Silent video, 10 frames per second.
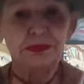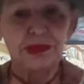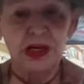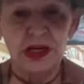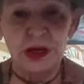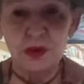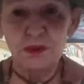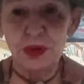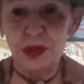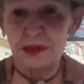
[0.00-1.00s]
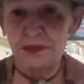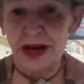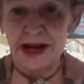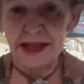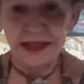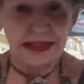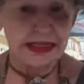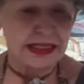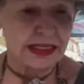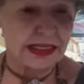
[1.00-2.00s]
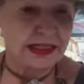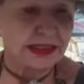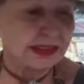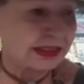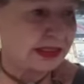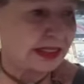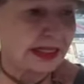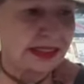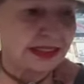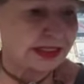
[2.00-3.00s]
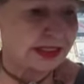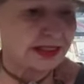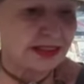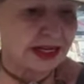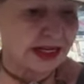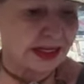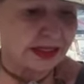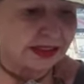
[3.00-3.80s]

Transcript: You know, put it mildly, his, his uh,